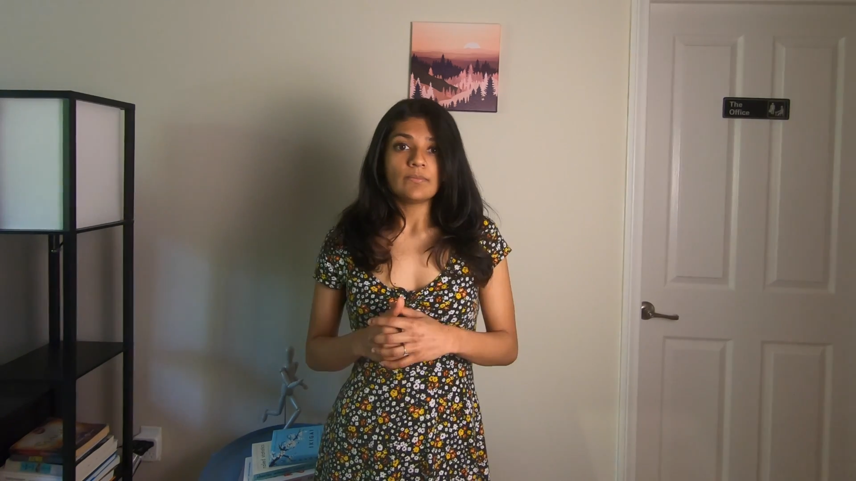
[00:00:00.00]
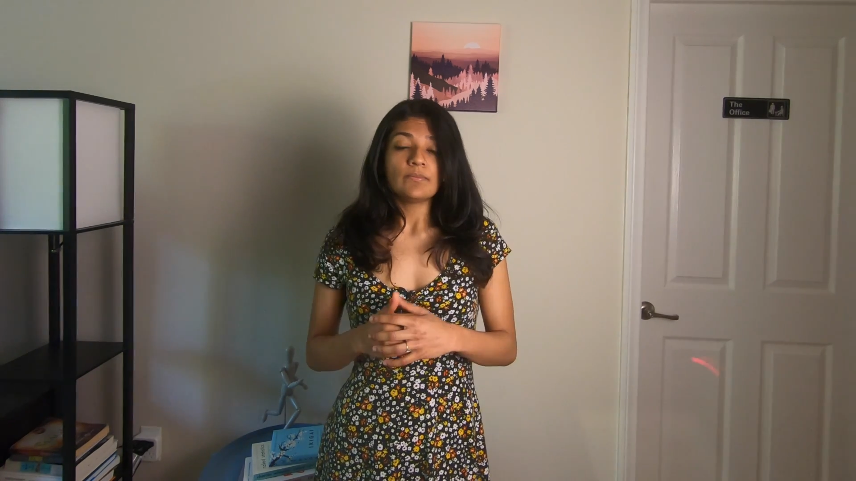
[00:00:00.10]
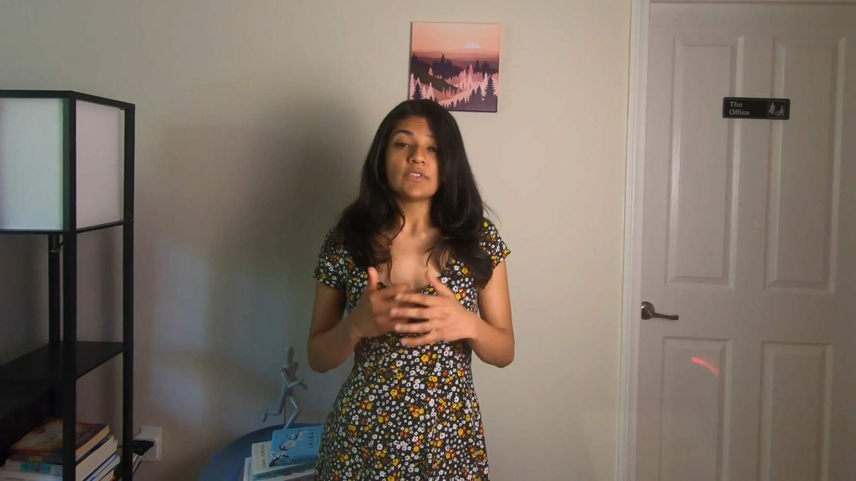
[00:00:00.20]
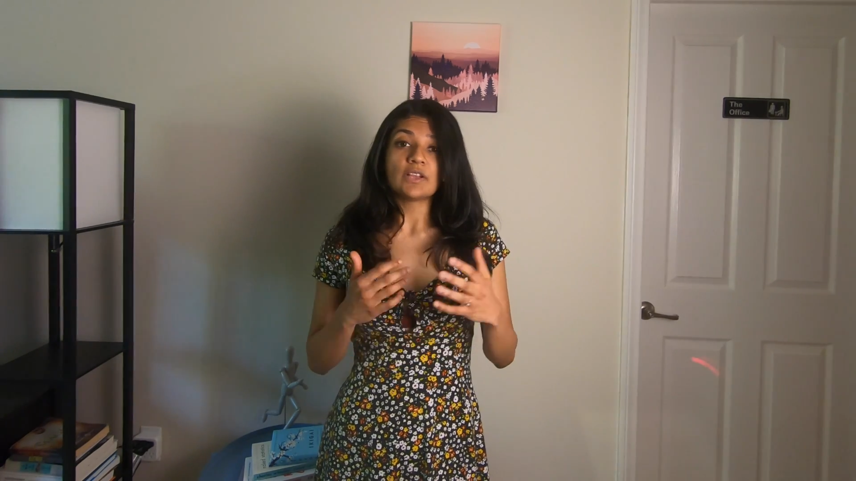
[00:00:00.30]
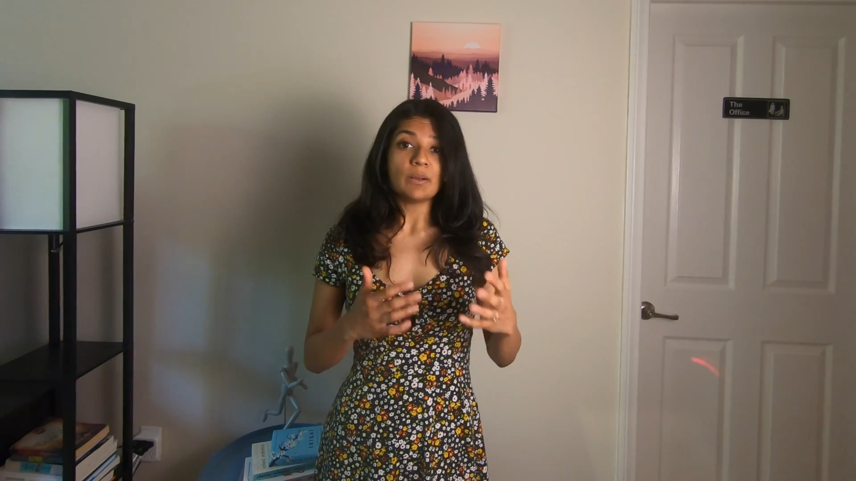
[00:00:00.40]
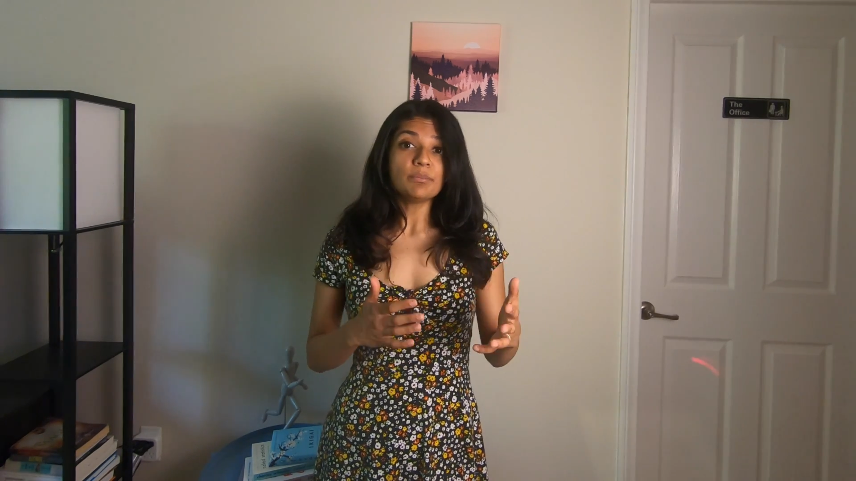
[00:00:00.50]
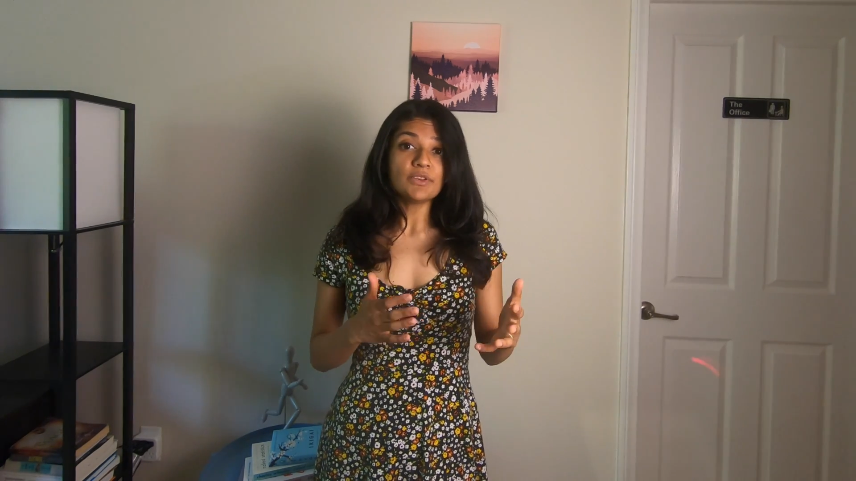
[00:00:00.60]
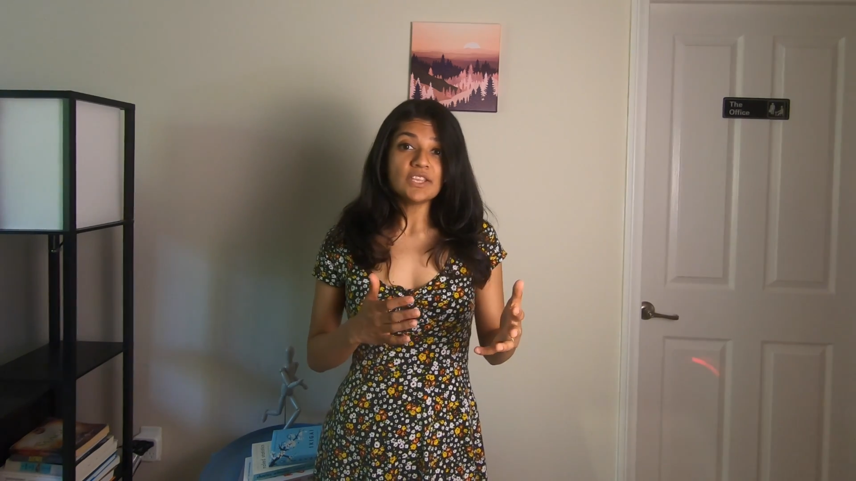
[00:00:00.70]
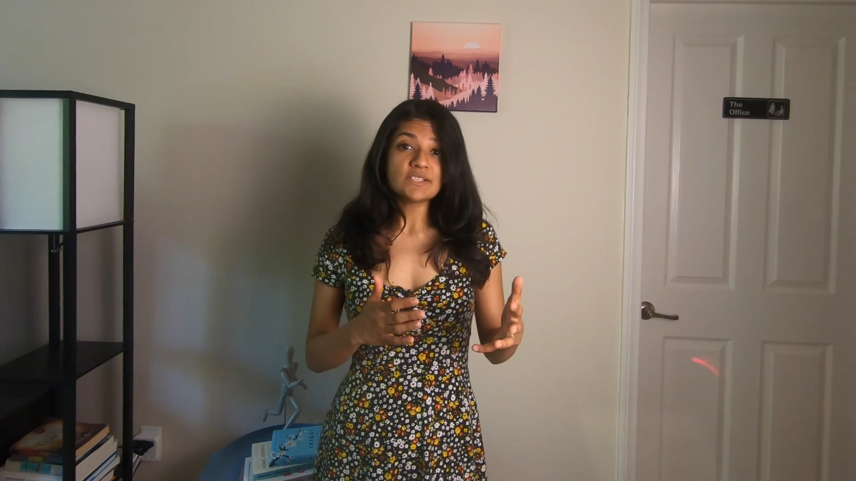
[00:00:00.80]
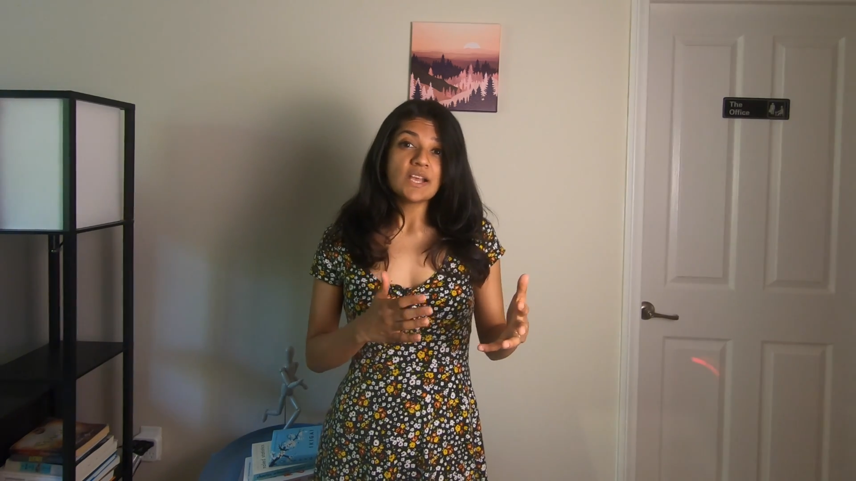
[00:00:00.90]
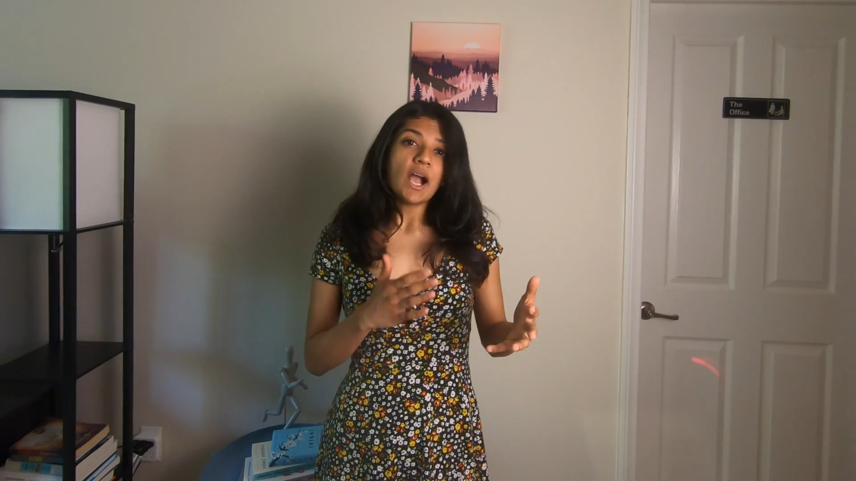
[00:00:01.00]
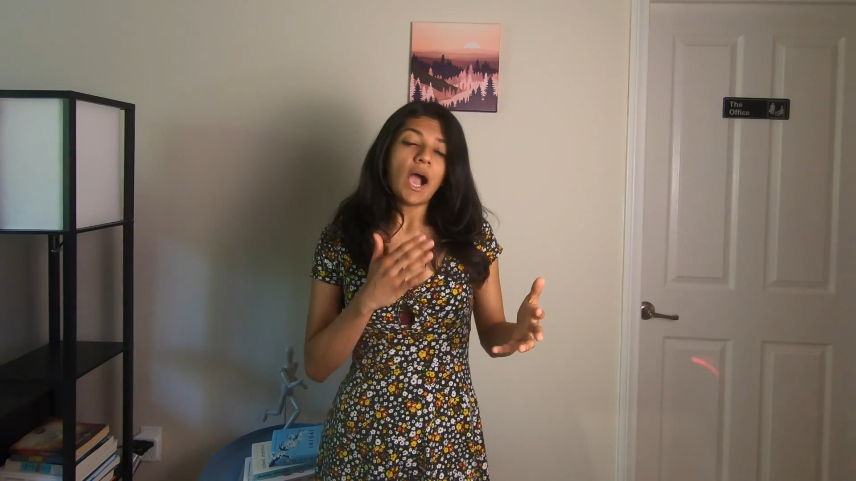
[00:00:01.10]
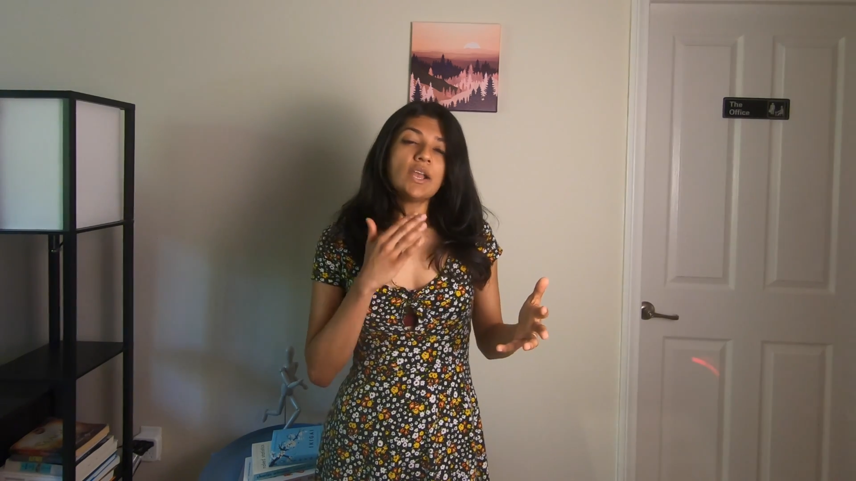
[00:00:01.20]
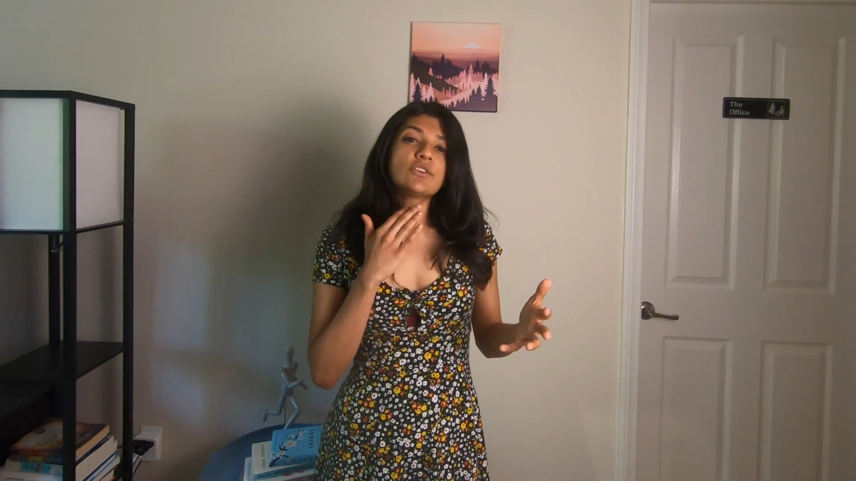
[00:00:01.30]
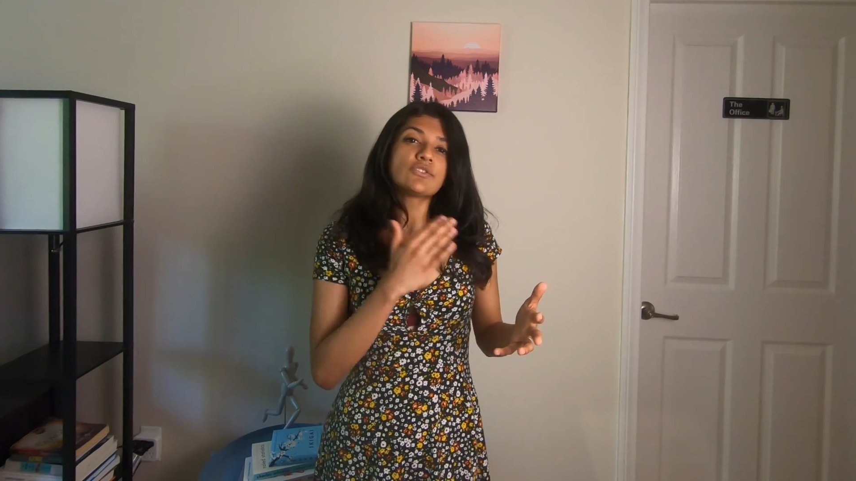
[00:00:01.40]
The companies
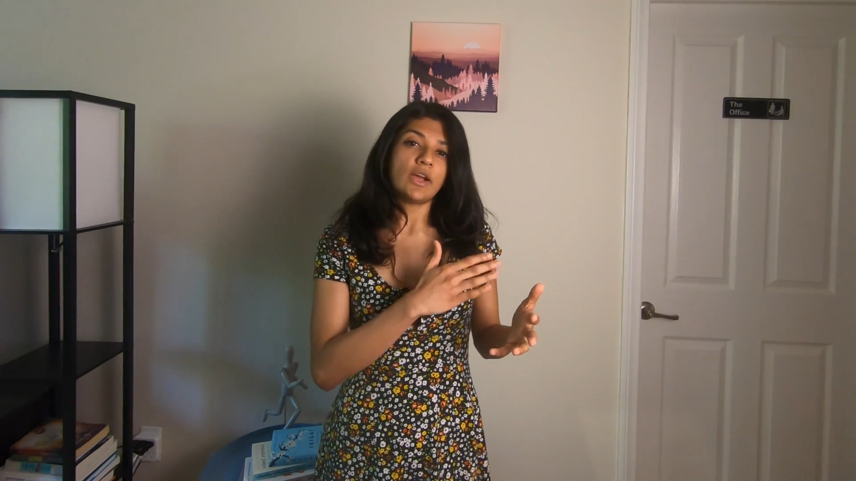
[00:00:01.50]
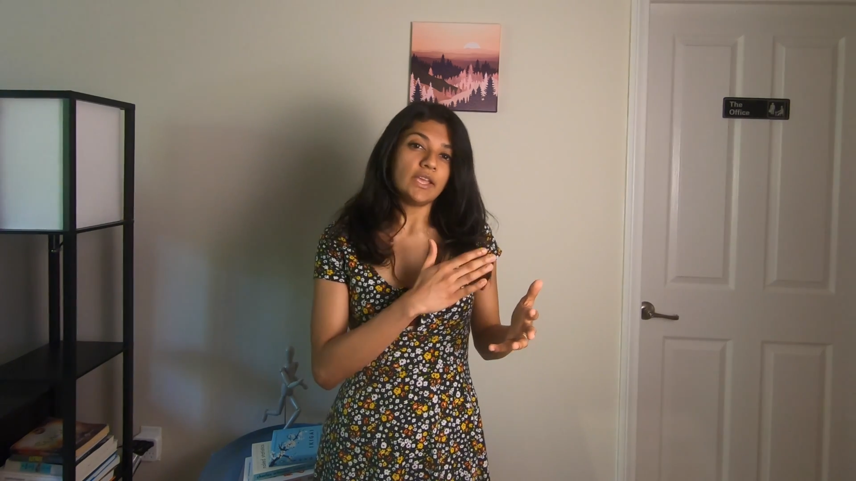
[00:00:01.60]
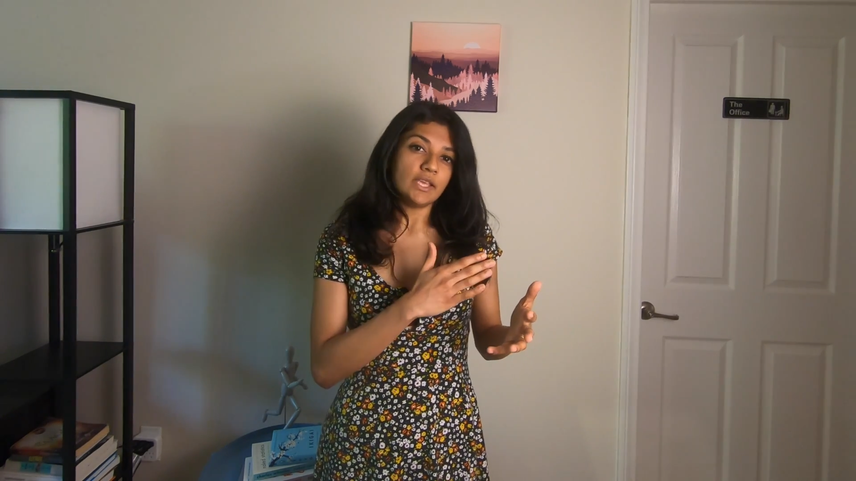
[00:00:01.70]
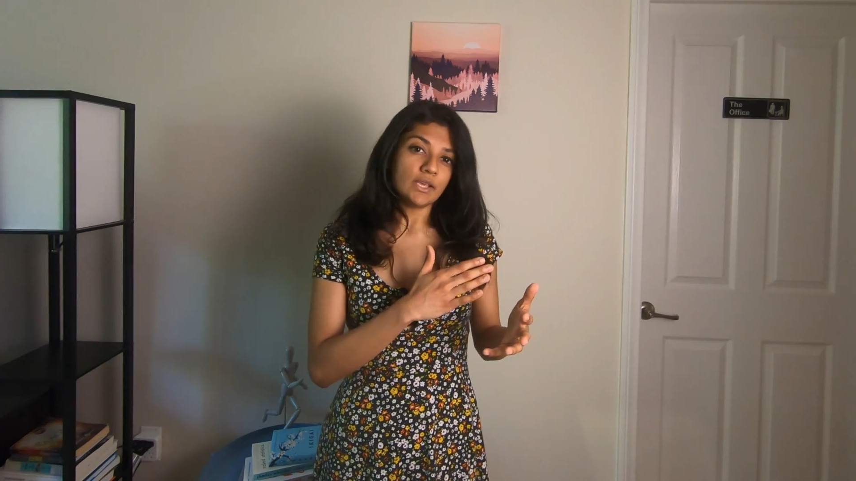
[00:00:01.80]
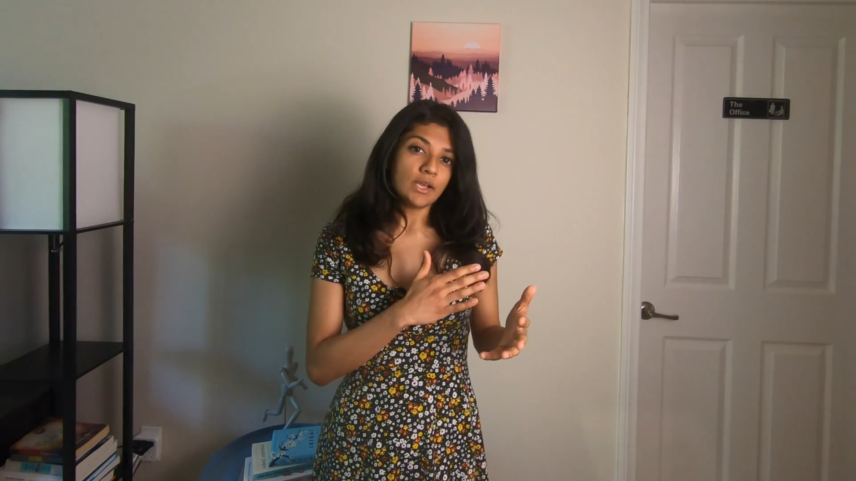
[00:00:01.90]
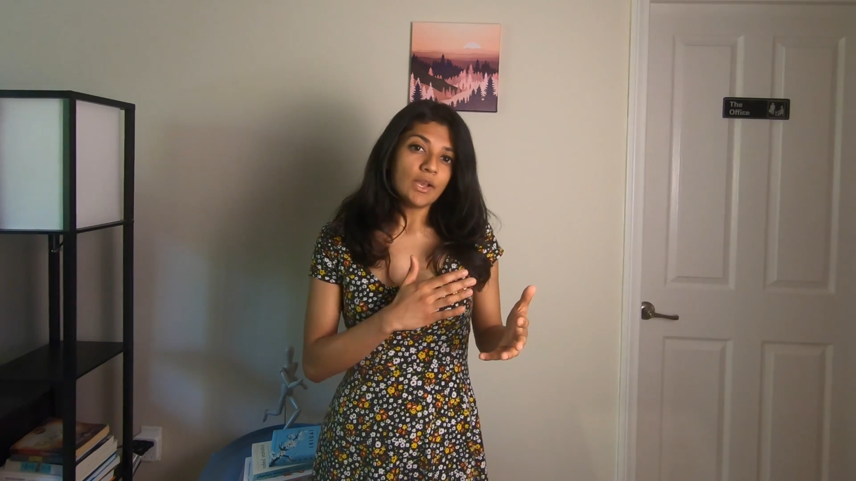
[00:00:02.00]
are trying